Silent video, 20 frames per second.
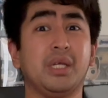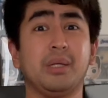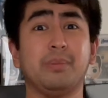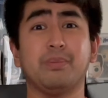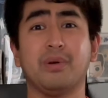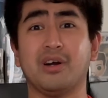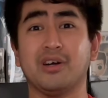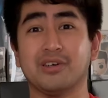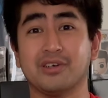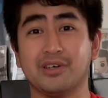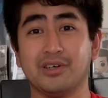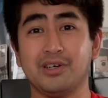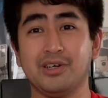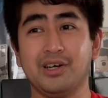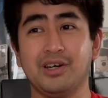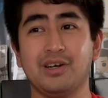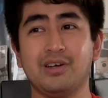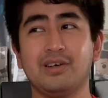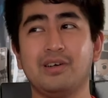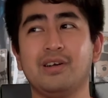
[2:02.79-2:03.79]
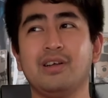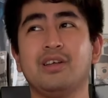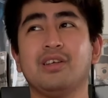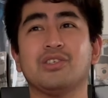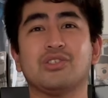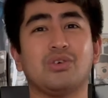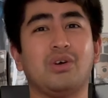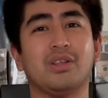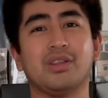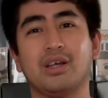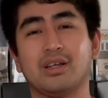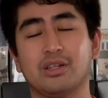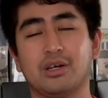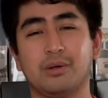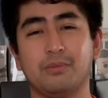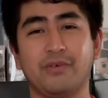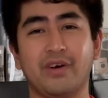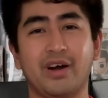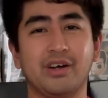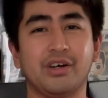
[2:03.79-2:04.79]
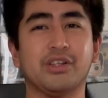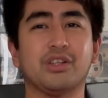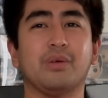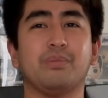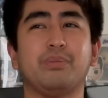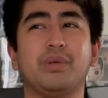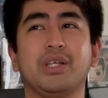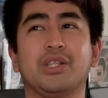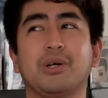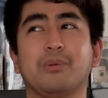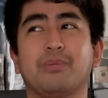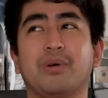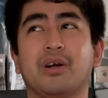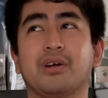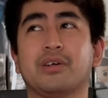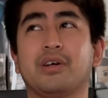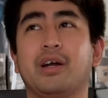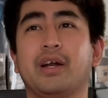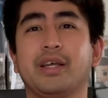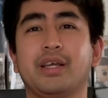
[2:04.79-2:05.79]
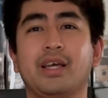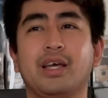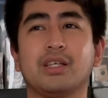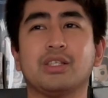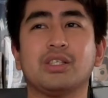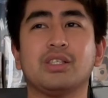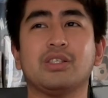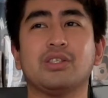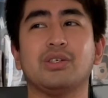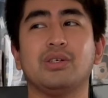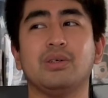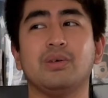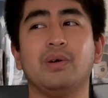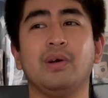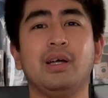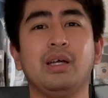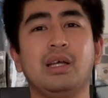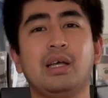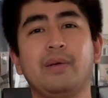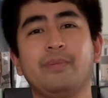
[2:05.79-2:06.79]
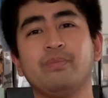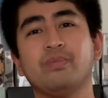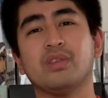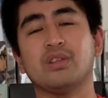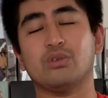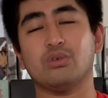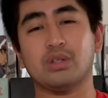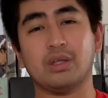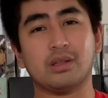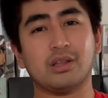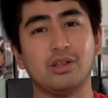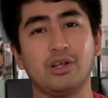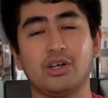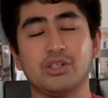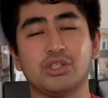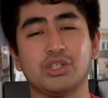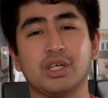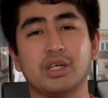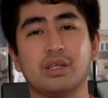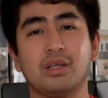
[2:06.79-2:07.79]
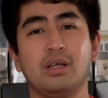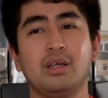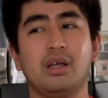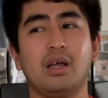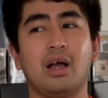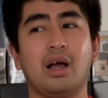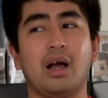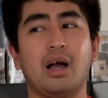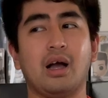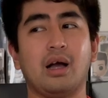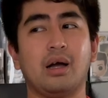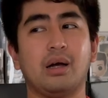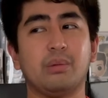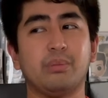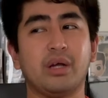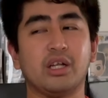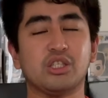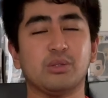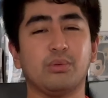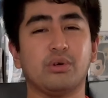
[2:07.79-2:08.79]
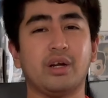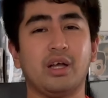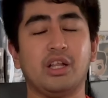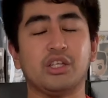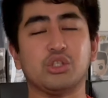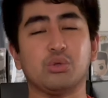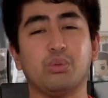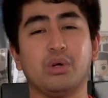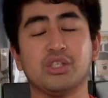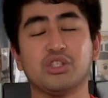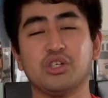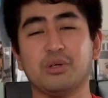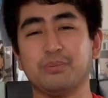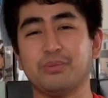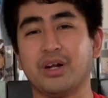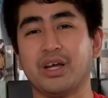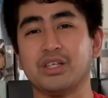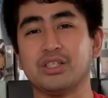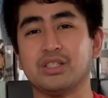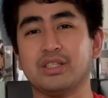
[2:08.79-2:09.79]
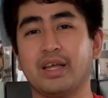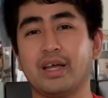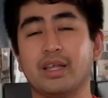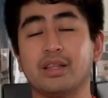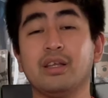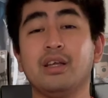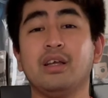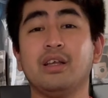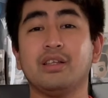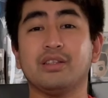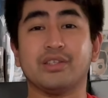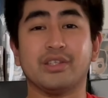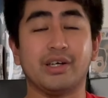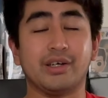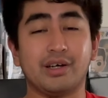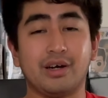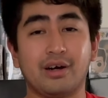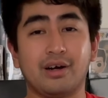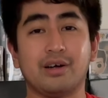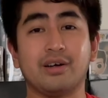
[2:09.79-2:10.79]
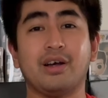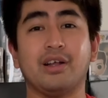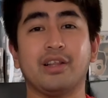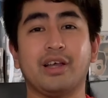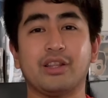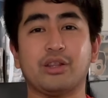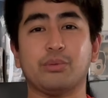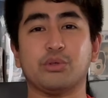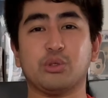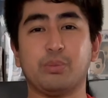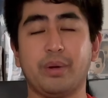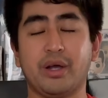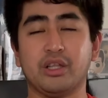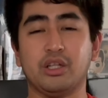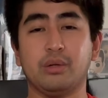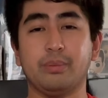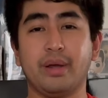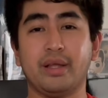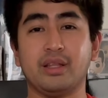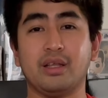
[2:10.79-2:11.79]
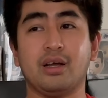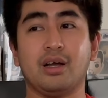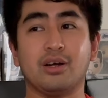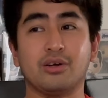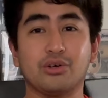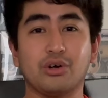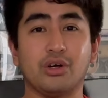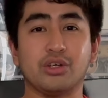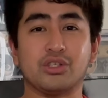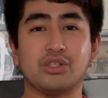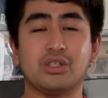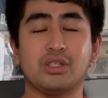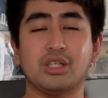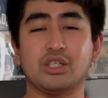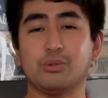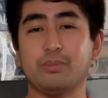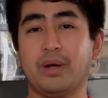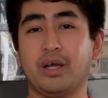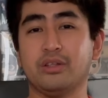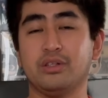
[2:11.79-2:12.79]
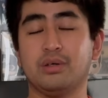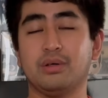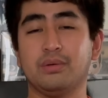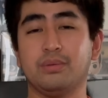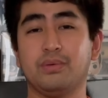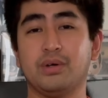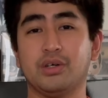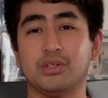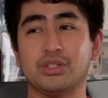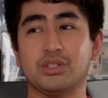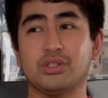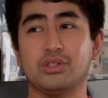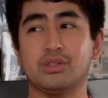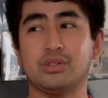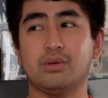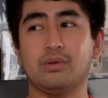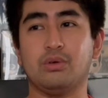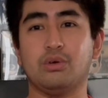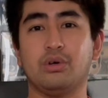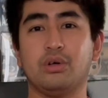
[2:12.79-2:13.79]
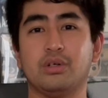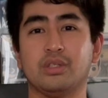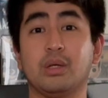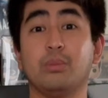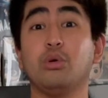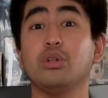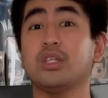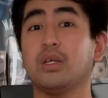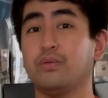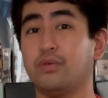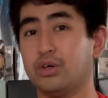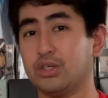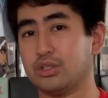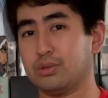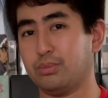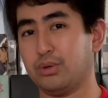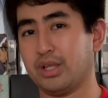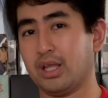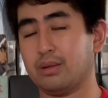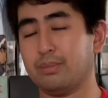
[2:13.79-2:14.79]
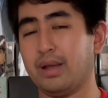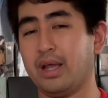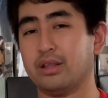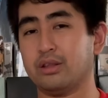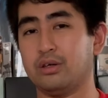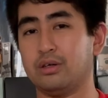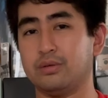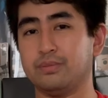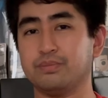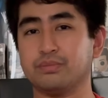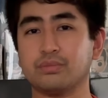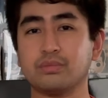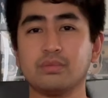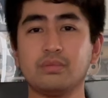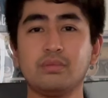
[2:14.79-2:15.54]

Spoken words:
B. Parker. So another variant of Peter Parker, I guess. So to that logic, Miles Morales was surprised that there are a lot of Spider-Man across the Spider-Verse or the multiverse for that matter.